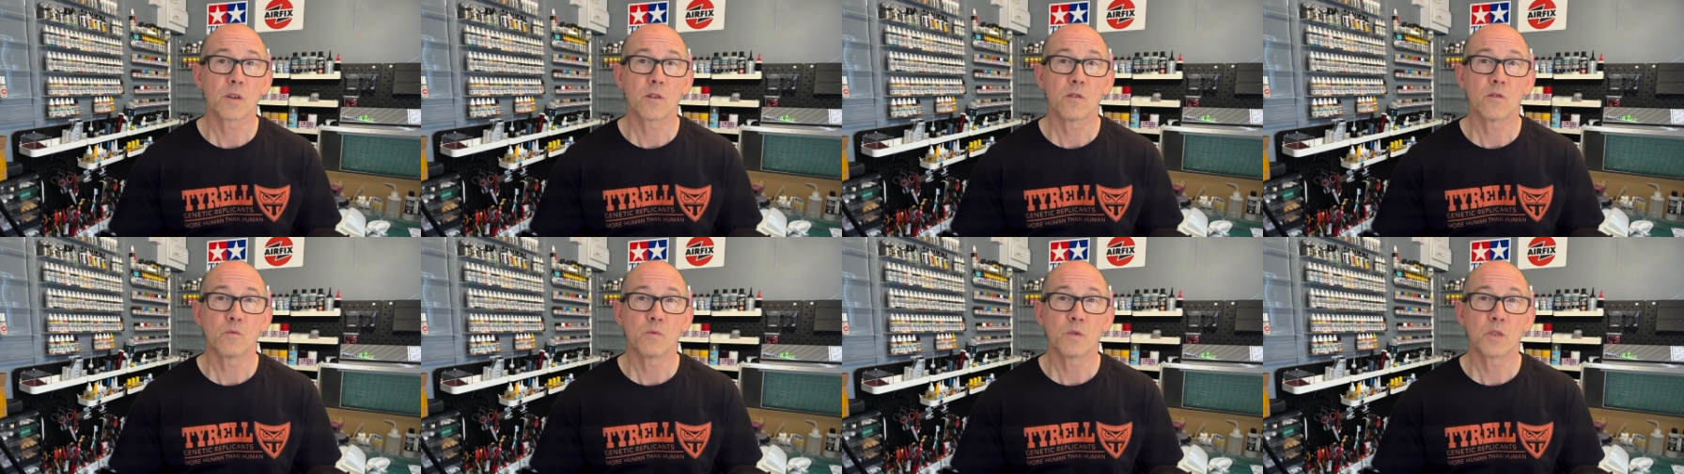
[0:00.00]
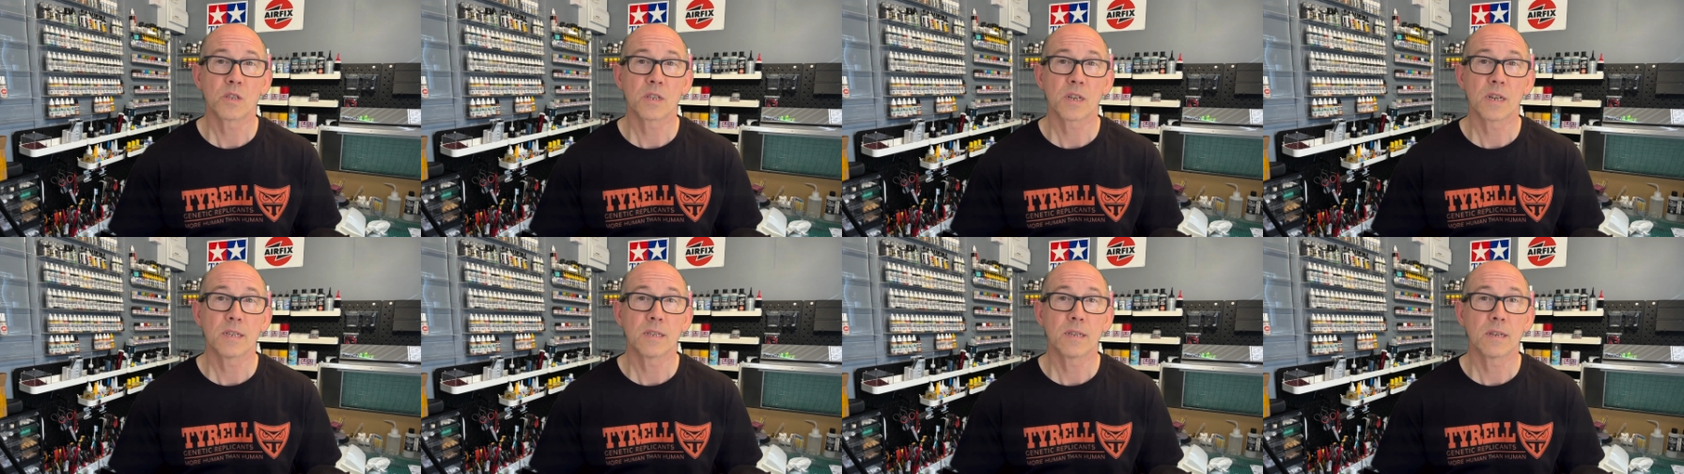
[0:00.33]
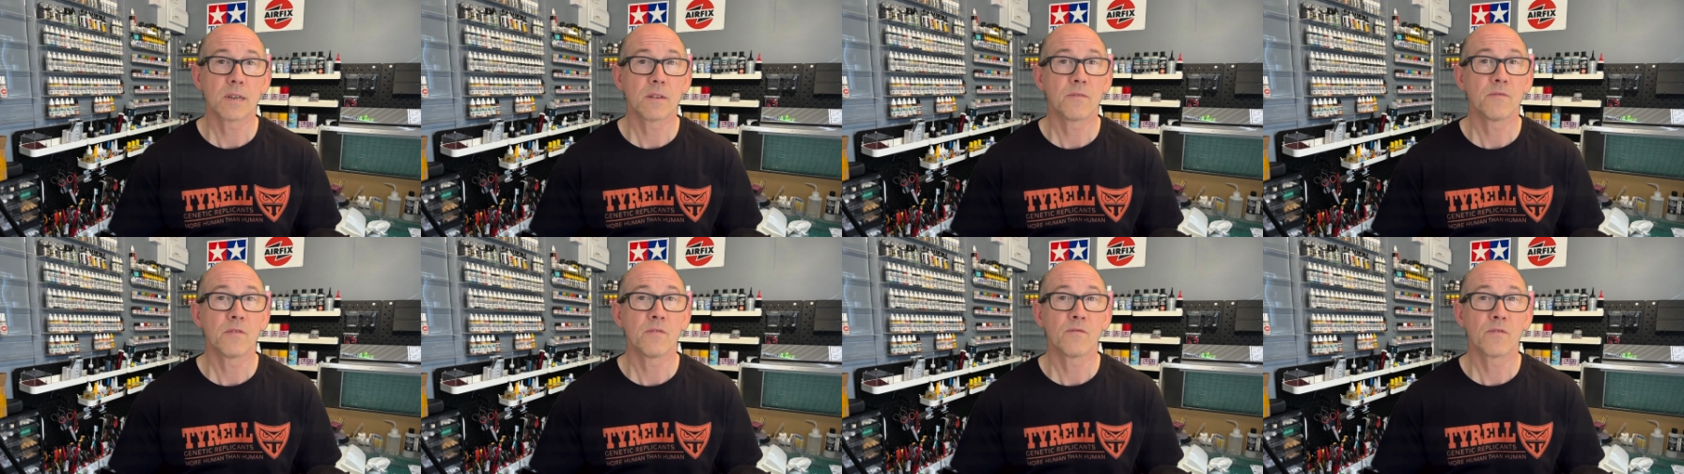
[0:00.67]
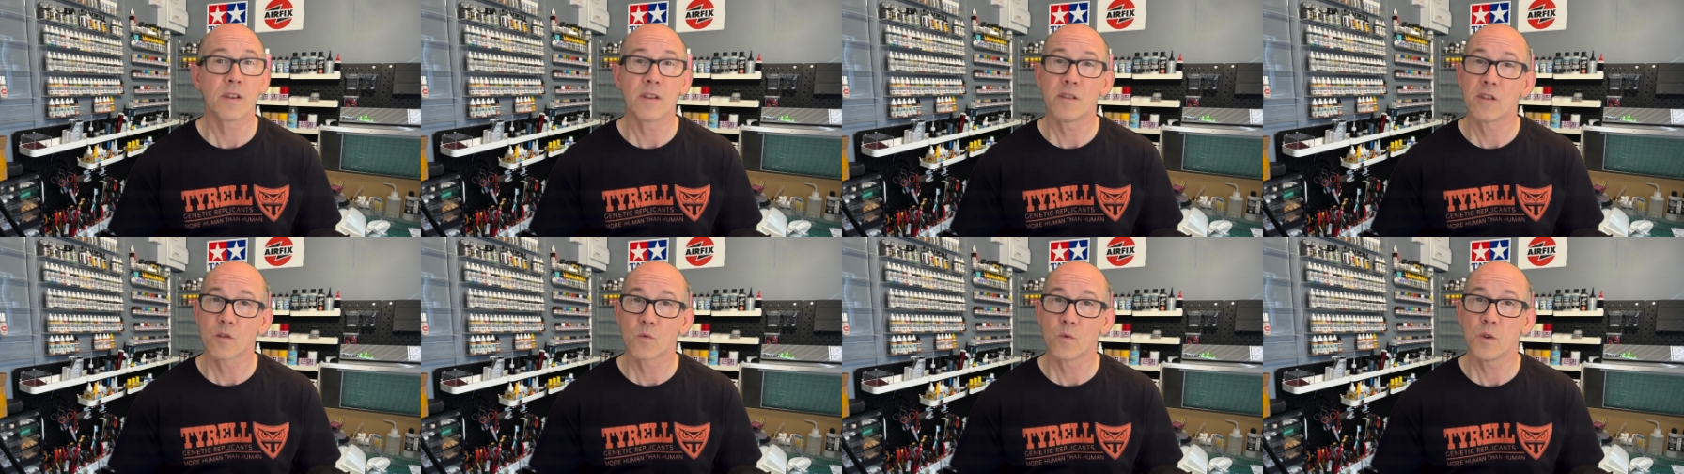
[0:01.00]
I always say if you've
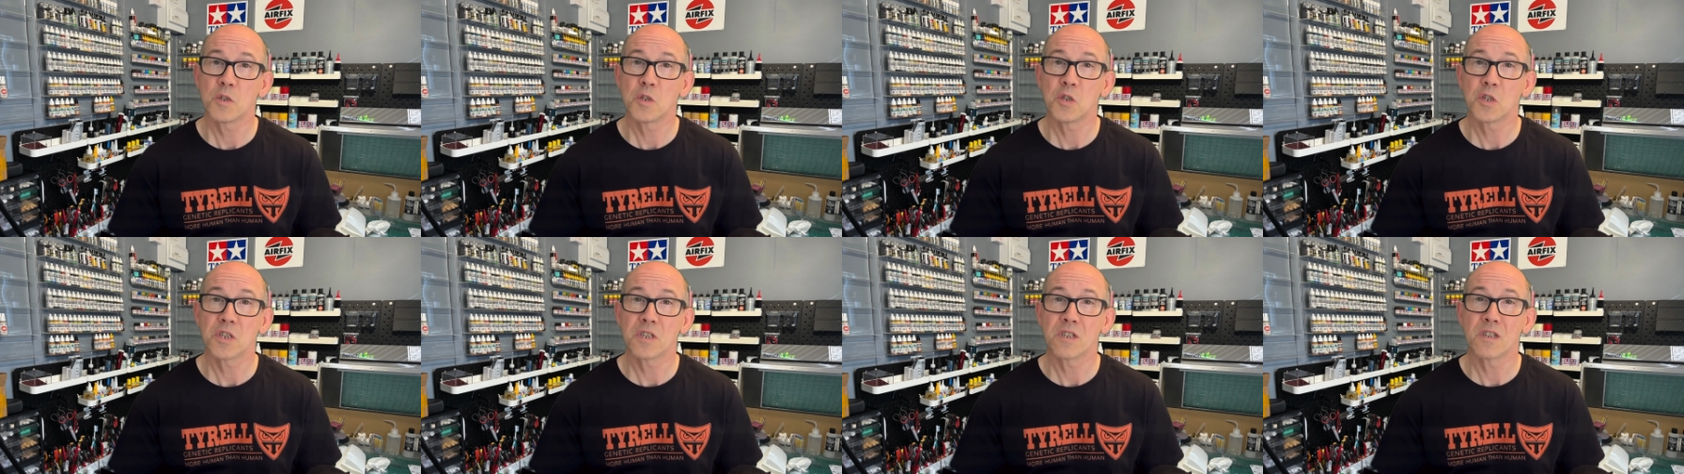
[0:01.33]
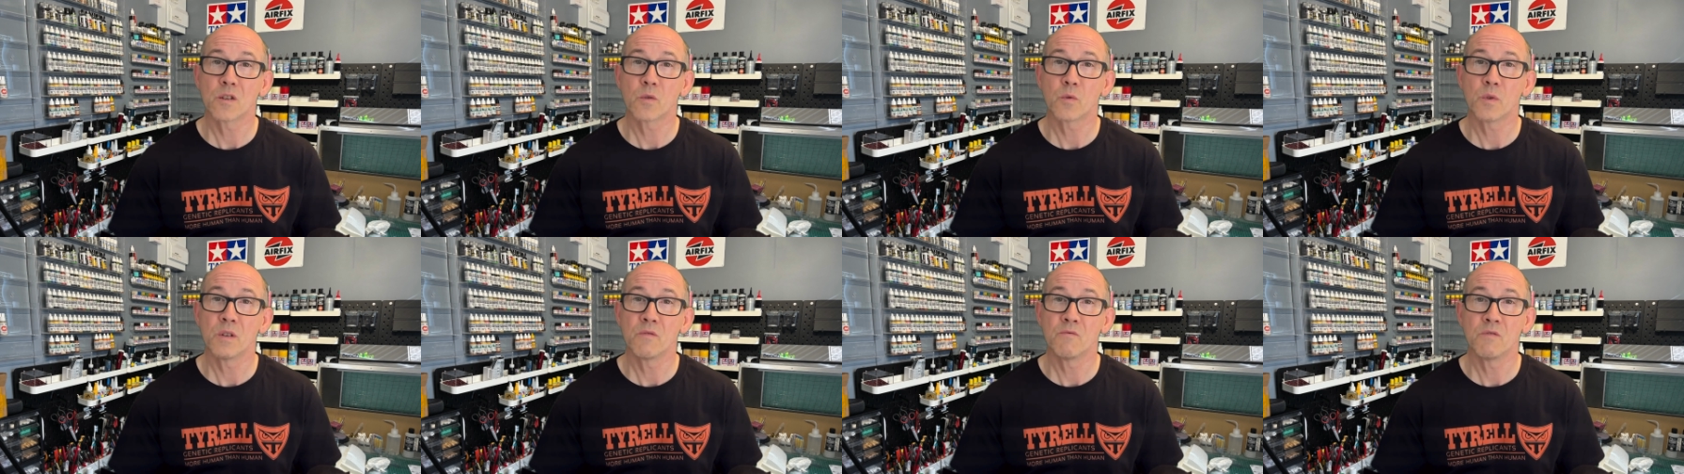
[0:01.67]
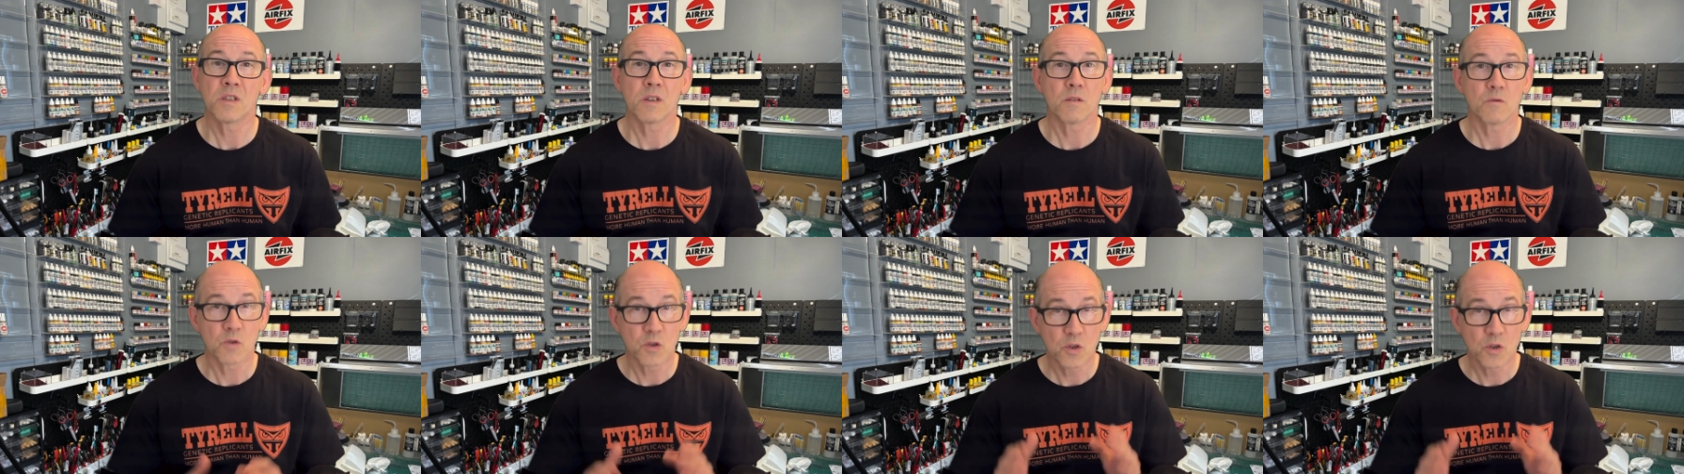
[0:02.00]
any questions, any queries,